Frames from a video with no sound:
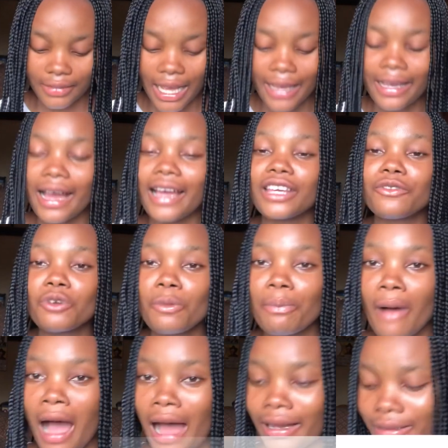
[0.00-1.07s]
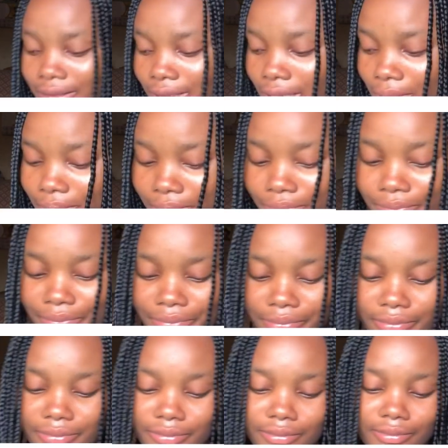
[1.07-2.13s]
Like, I even packed them.
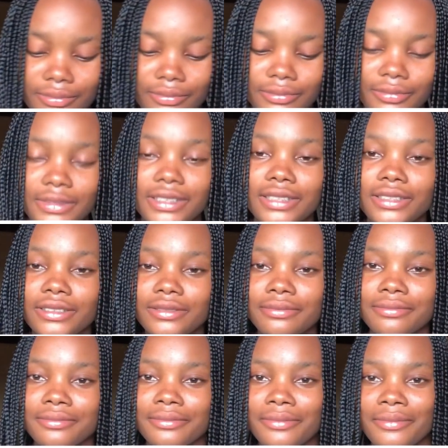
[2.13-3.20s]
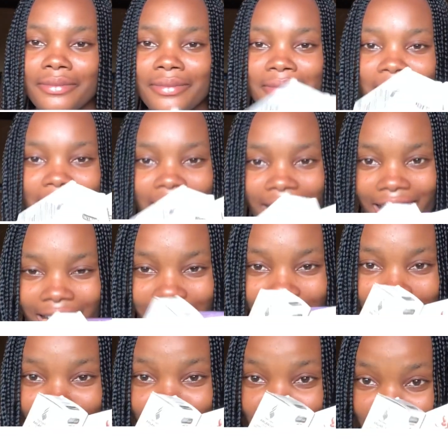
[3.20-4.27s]
See,
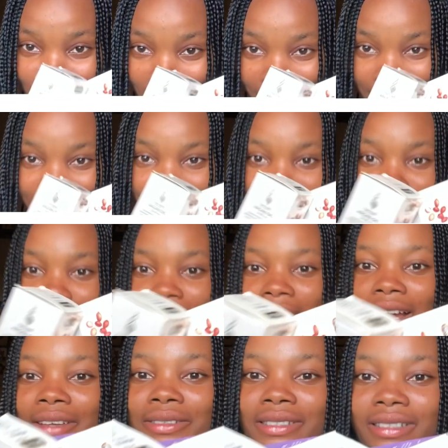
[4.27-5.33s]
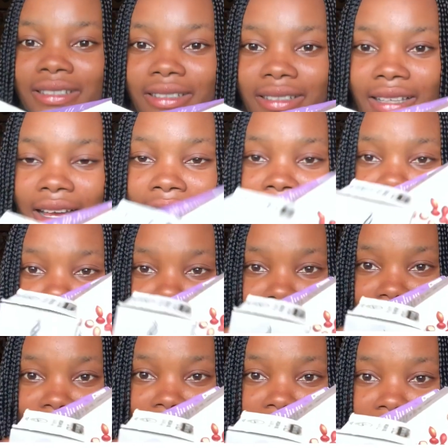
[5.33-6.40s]
I had to pack them. Can you guys
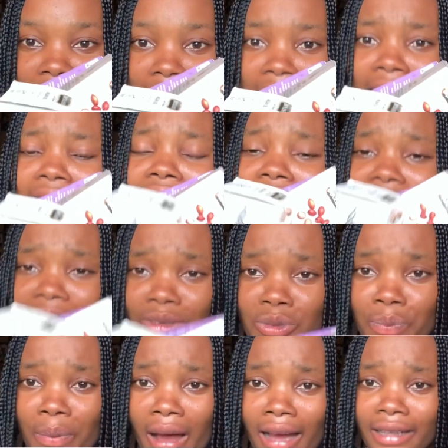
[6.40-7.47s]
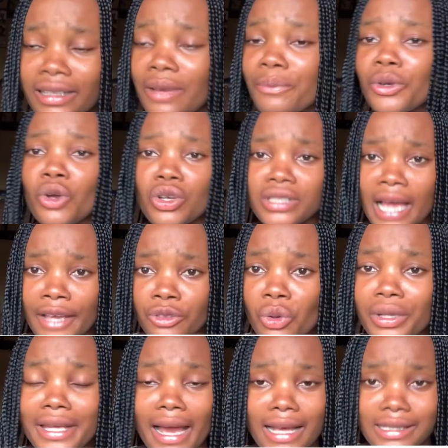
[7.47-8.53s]
see? I had to pack them because I
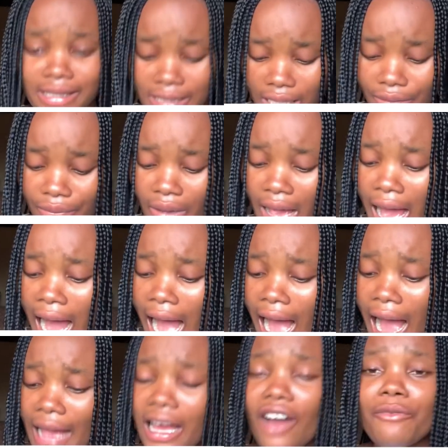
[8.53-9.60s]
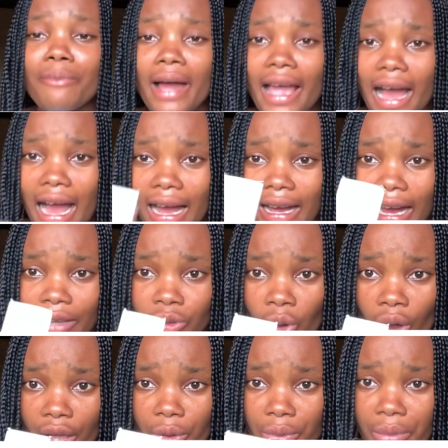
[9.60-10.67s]
know they are safe. I have my argan
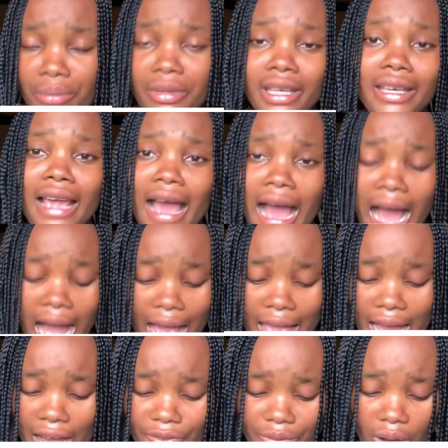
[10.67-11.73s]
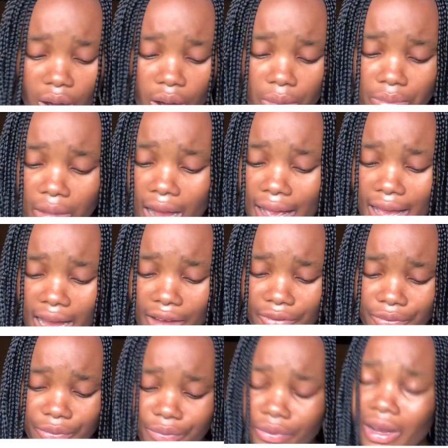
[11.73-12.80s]
oil with me. I
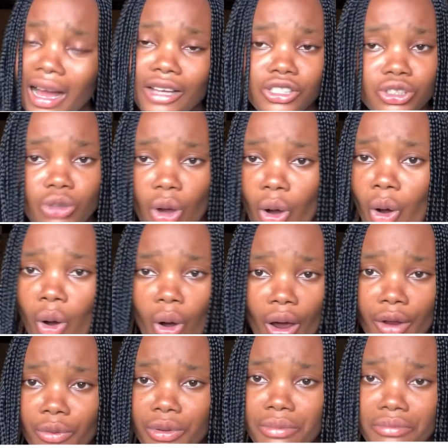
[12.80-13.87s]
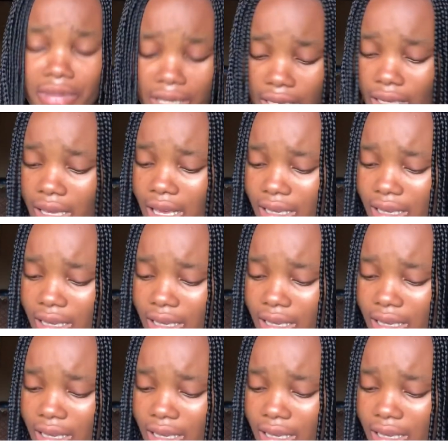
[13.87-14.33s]
have castor oil with me.